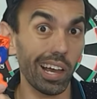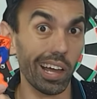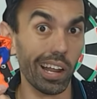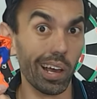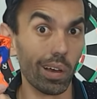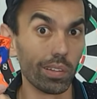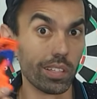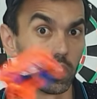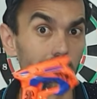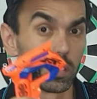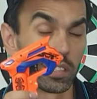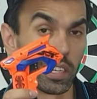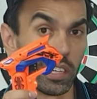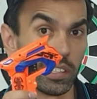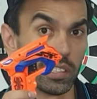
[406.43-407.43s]
and how
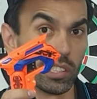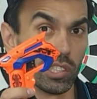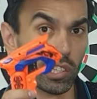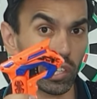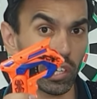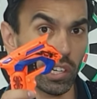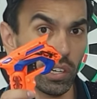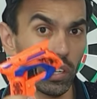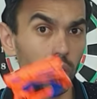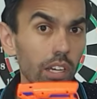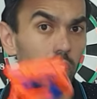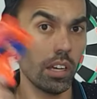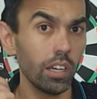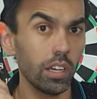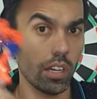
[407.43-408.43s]
it's treating you.
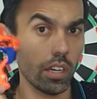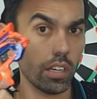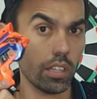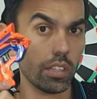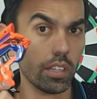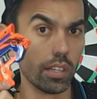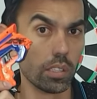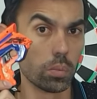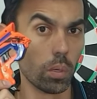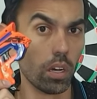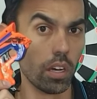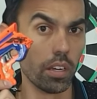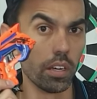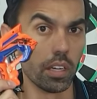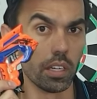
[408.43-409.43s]
This
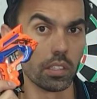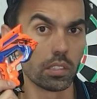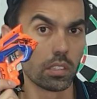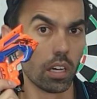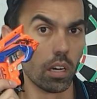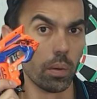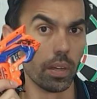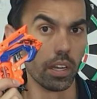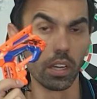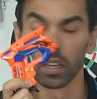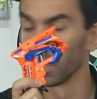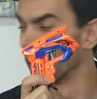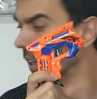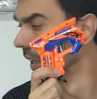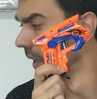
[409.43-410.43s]
one, it's
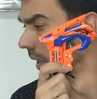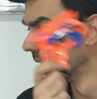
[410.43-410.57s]
going...